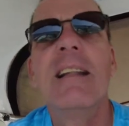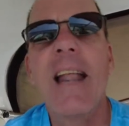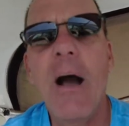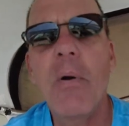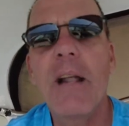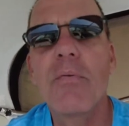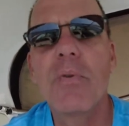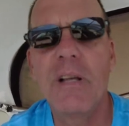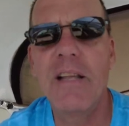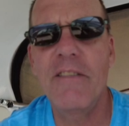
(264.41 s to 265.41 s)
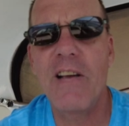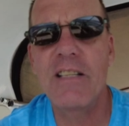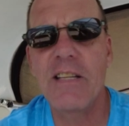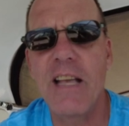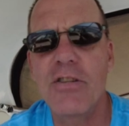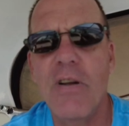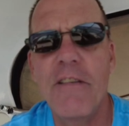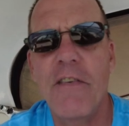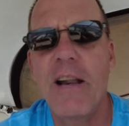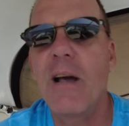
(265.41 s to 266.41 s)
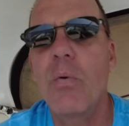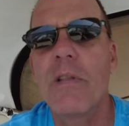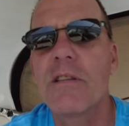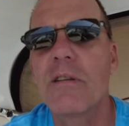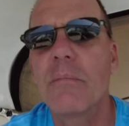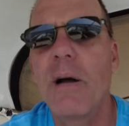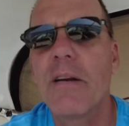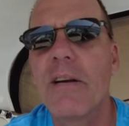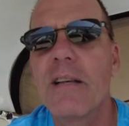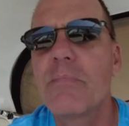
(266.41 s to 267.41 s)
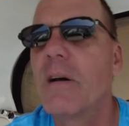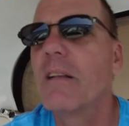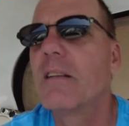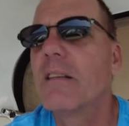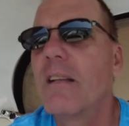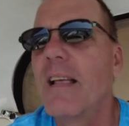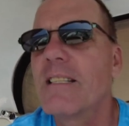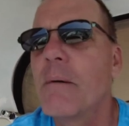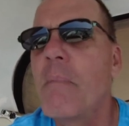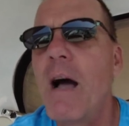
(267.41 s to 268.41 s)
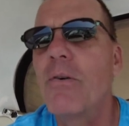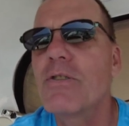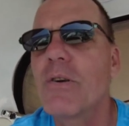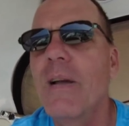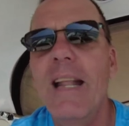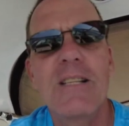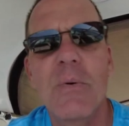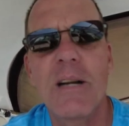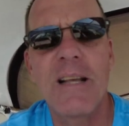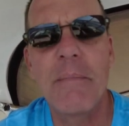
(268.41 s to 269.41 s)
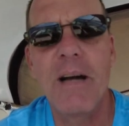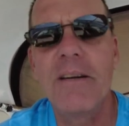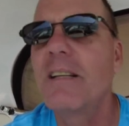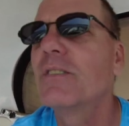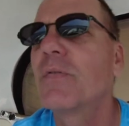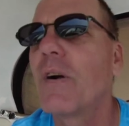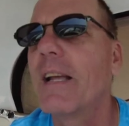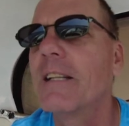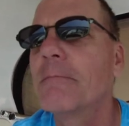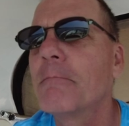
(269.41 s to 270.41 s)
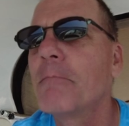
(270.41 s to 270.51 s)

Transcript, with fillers: Now we're gonna really investigate, try to find out where this little bugger is. But it's a mouse, so he doesn't want to come out. He's frightened.